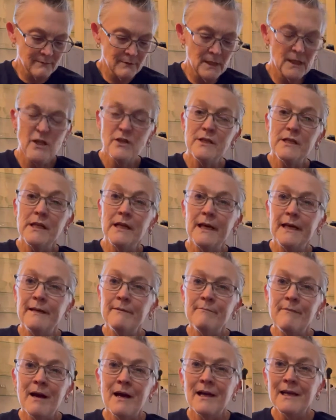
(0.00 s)
I usually end
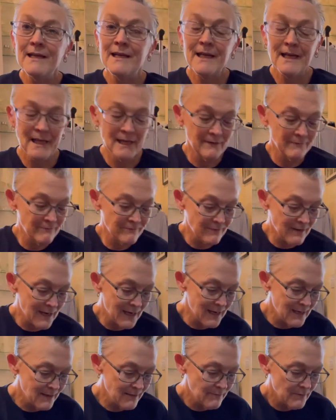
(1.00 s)
mine in a
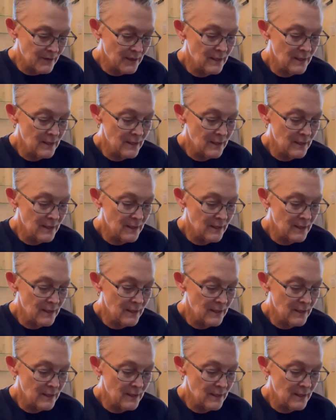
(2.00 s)
five.